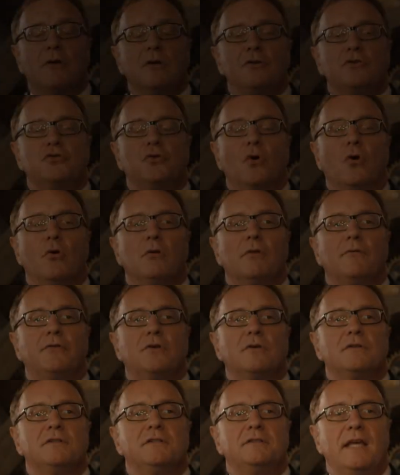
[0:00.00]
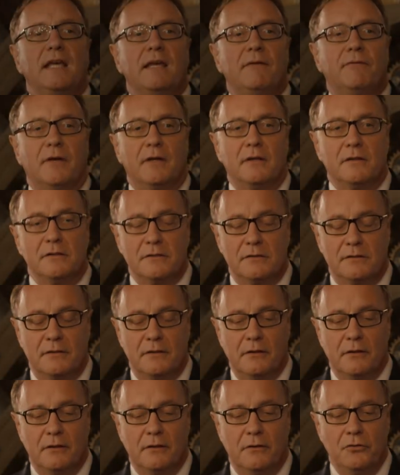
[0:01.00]
control of your savings,
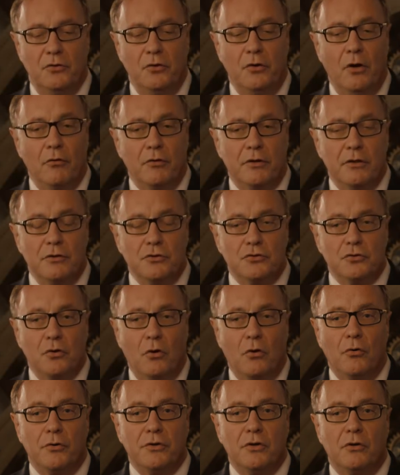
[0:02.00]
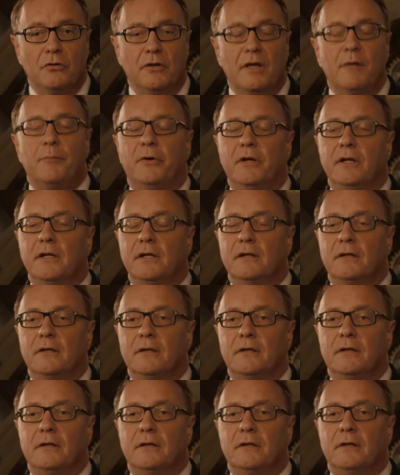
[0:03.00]
you don't control your liberty.
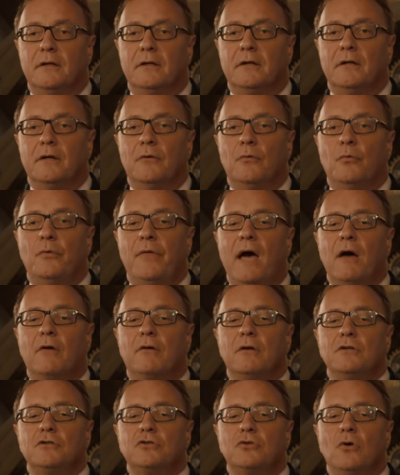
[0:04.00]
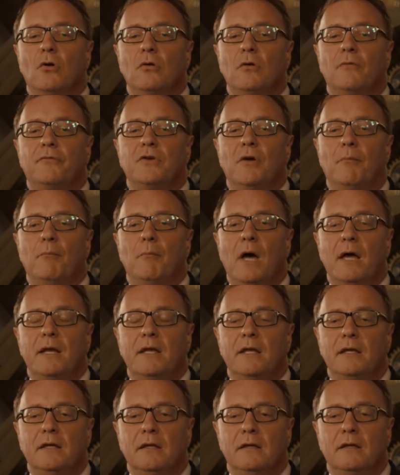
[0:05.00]
Without control of your
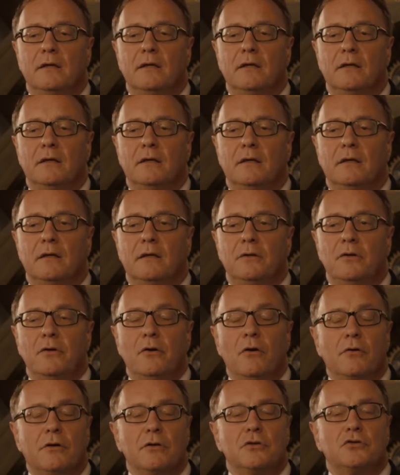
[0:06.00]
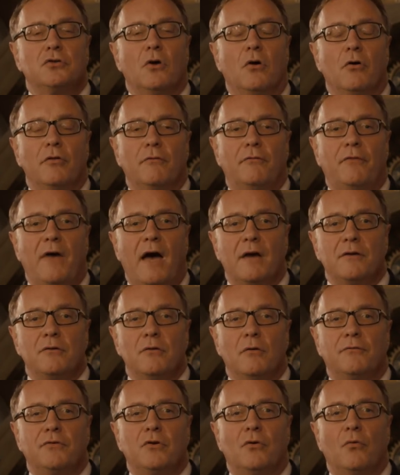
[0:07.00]
money, you don't control the value
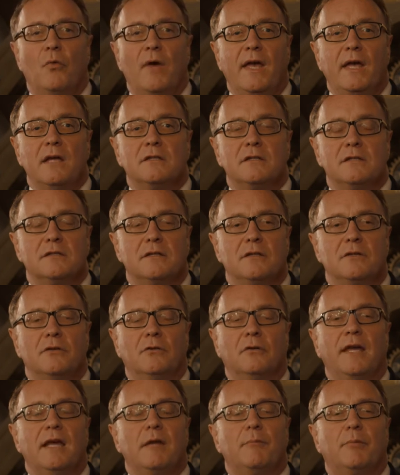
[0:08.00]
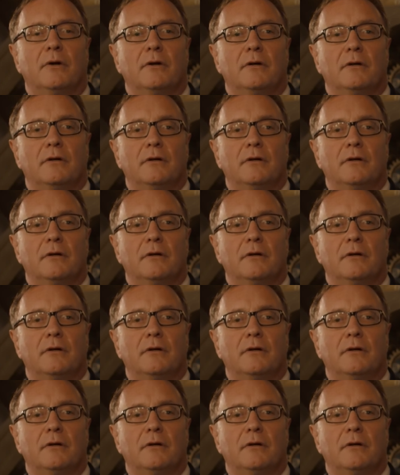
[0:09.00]
of your wages and your labor.